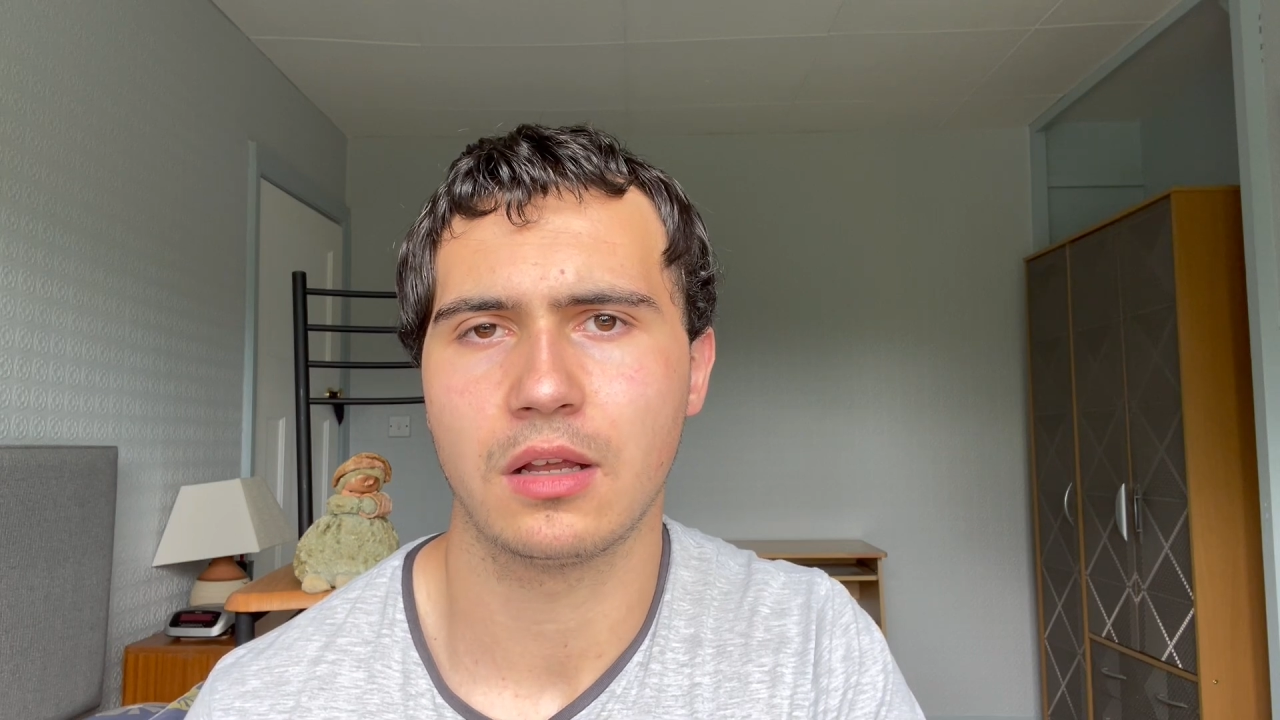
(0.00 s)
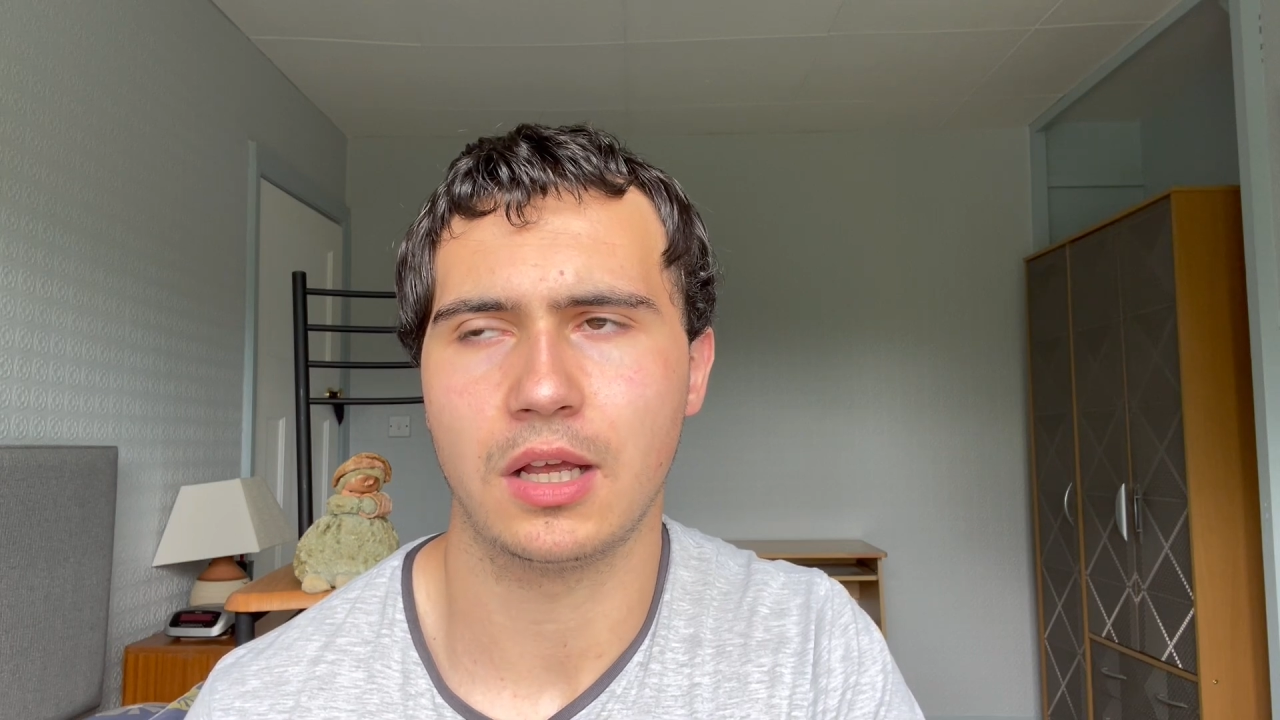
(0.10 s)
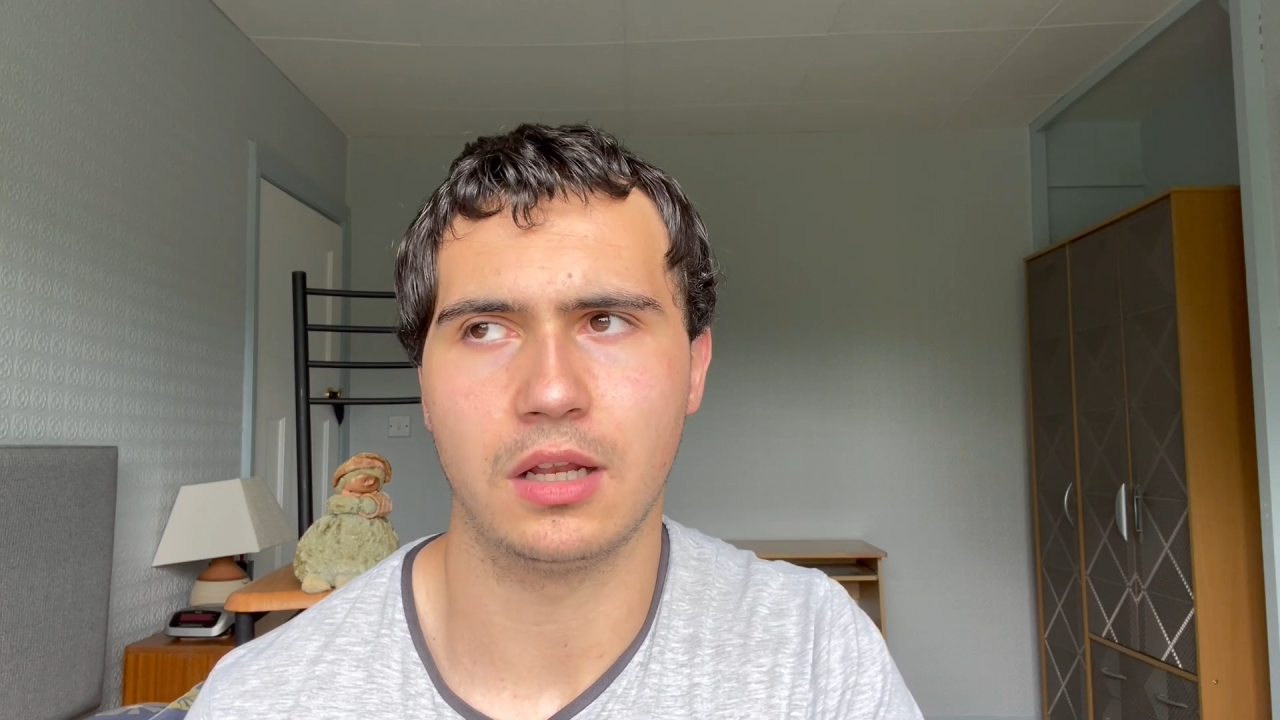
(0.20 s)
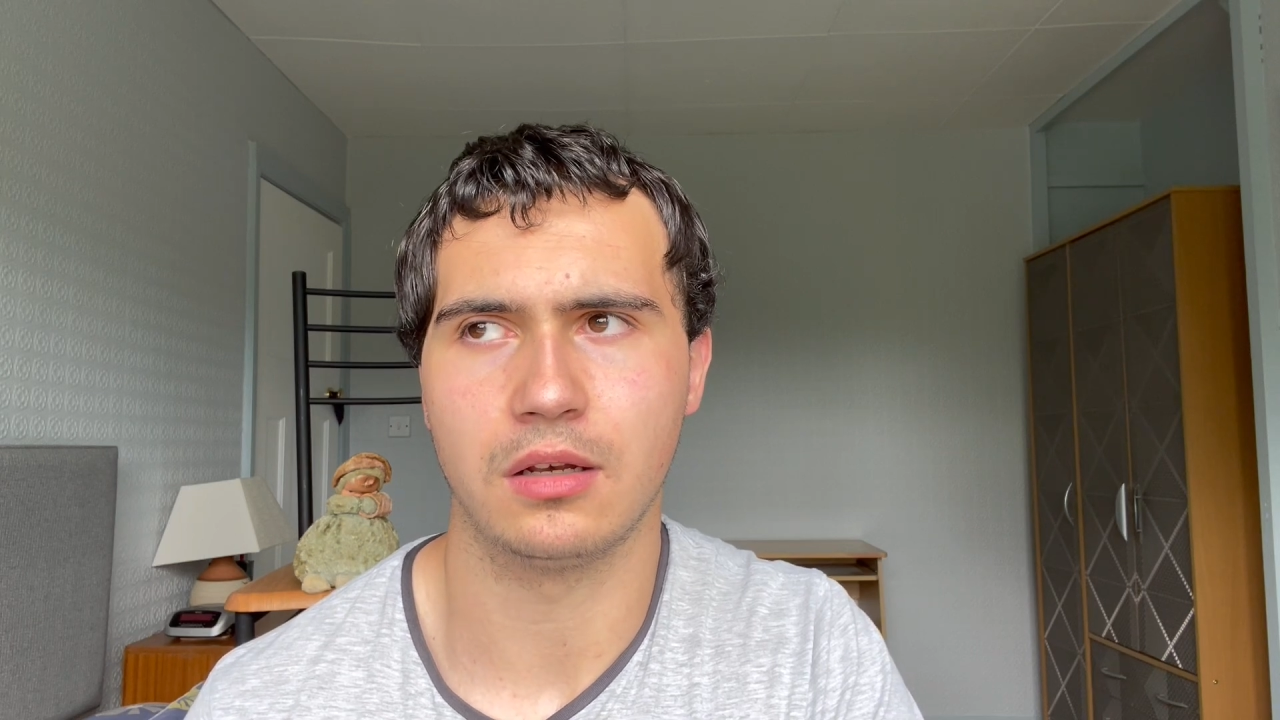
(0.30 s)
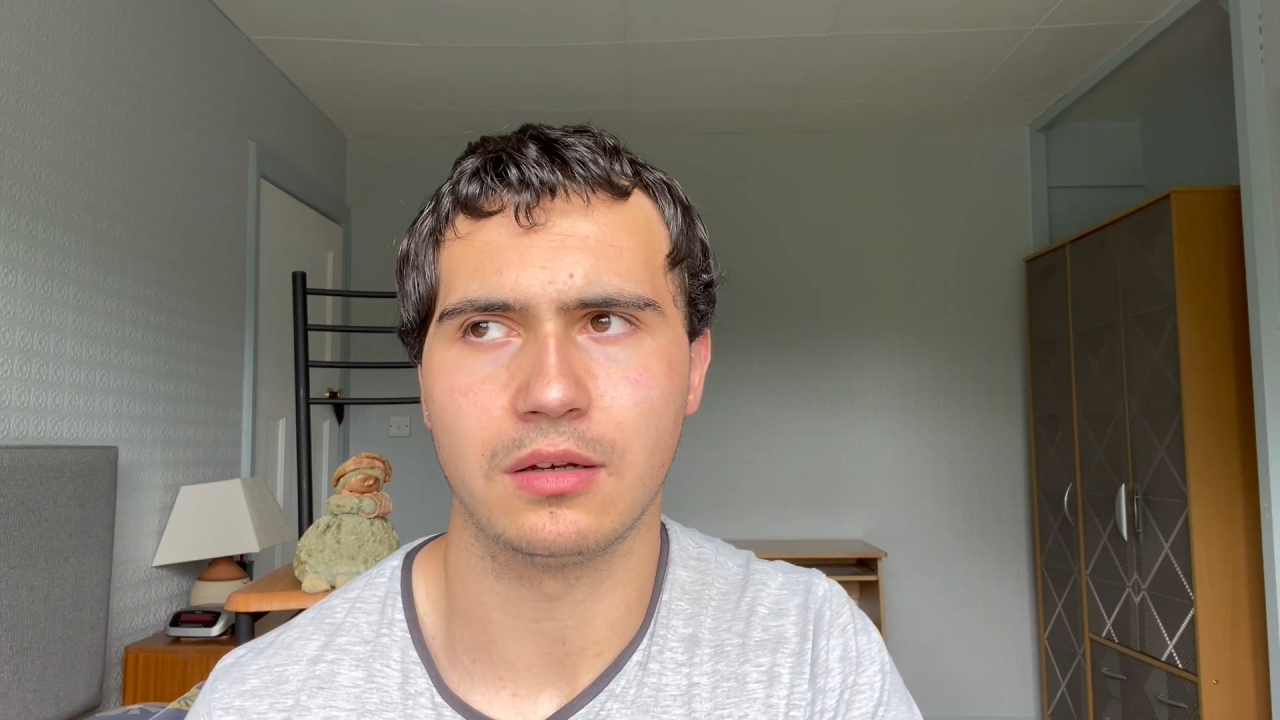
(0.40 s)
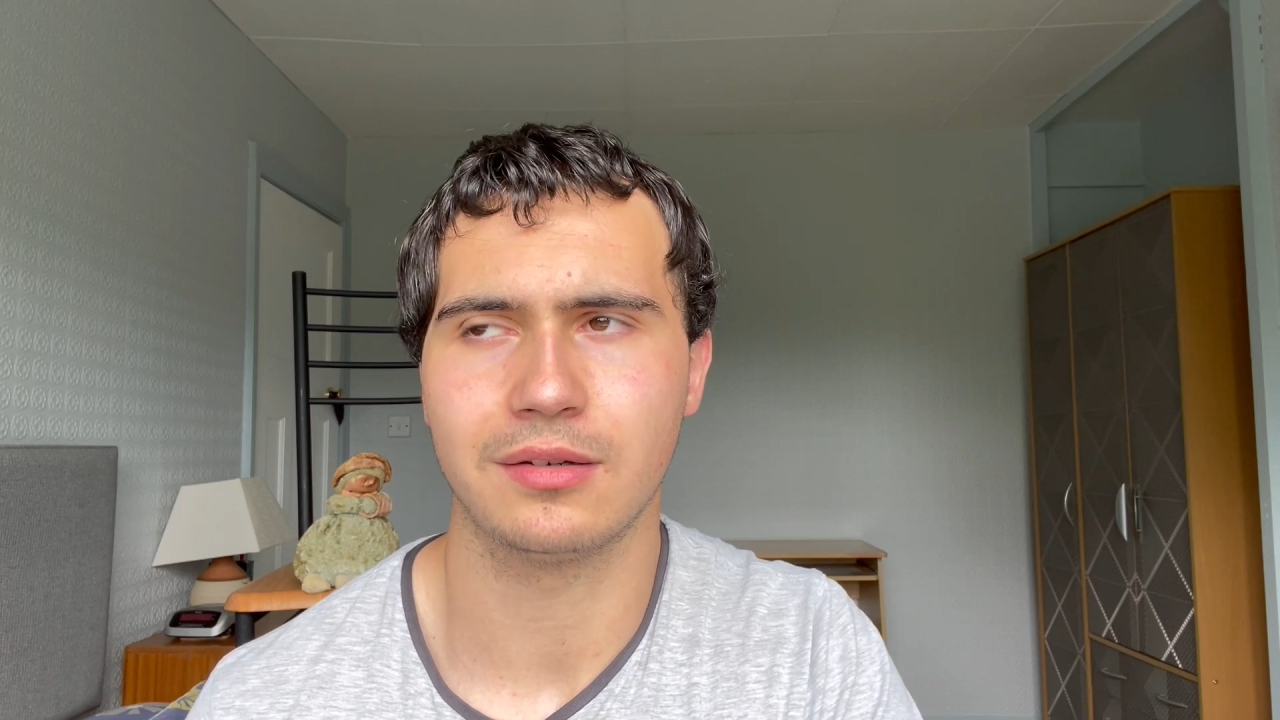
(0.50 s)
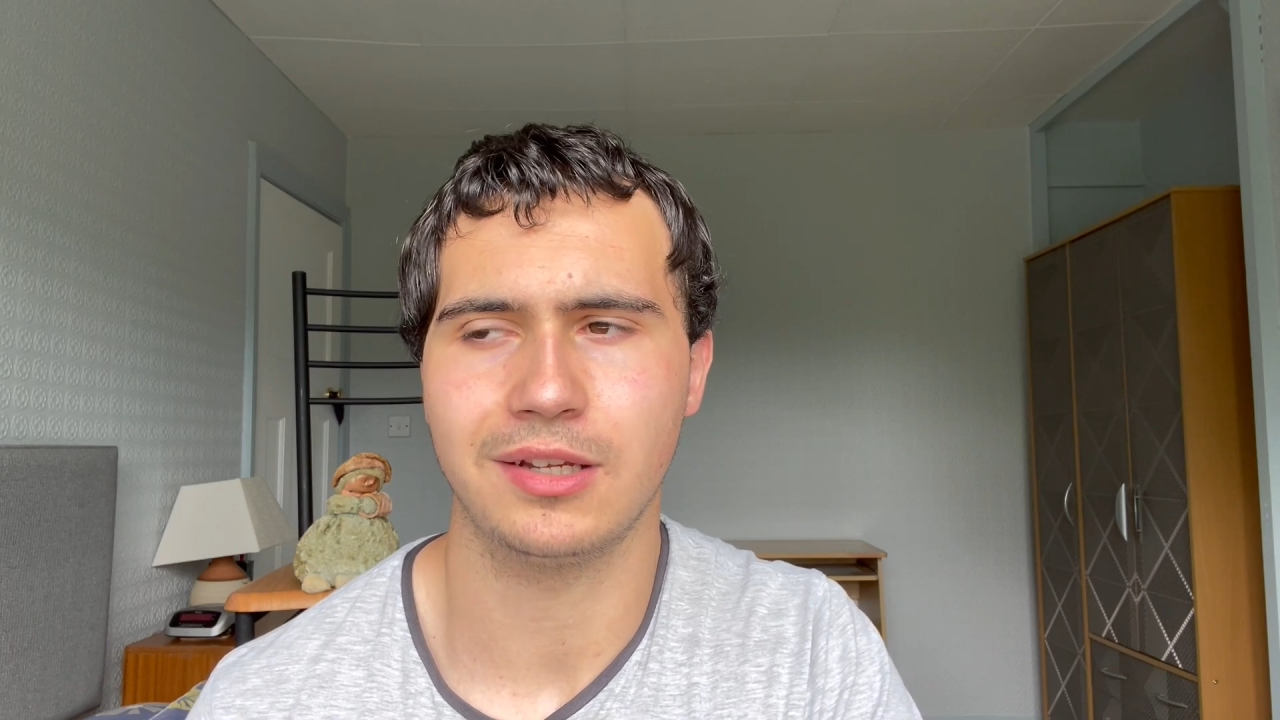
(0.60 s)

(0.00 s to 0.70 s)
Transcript: And,